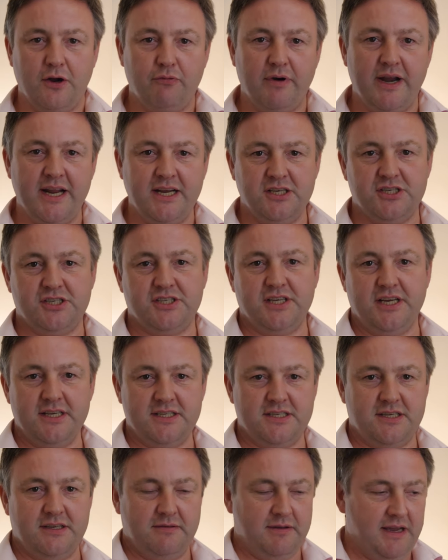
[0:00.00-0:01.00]
arranged
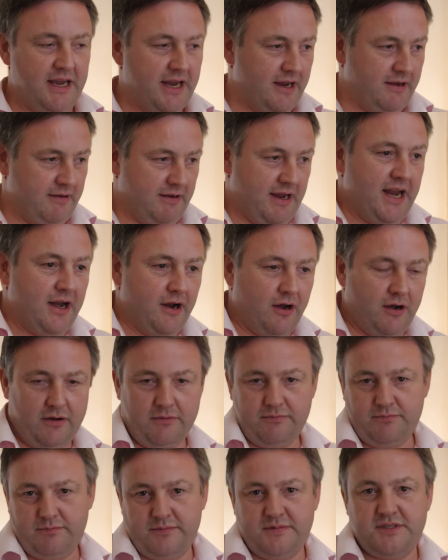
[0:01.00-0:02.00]
it in our
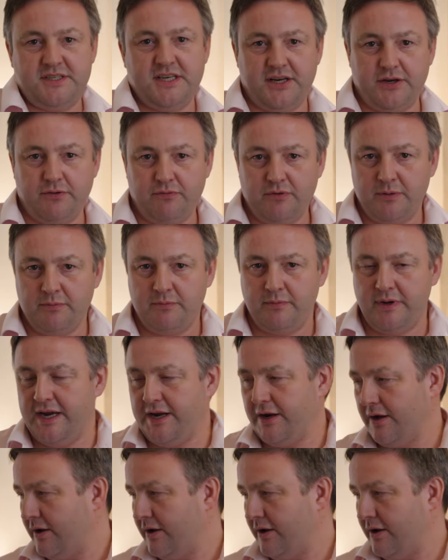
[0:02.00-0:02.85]
sitting room, in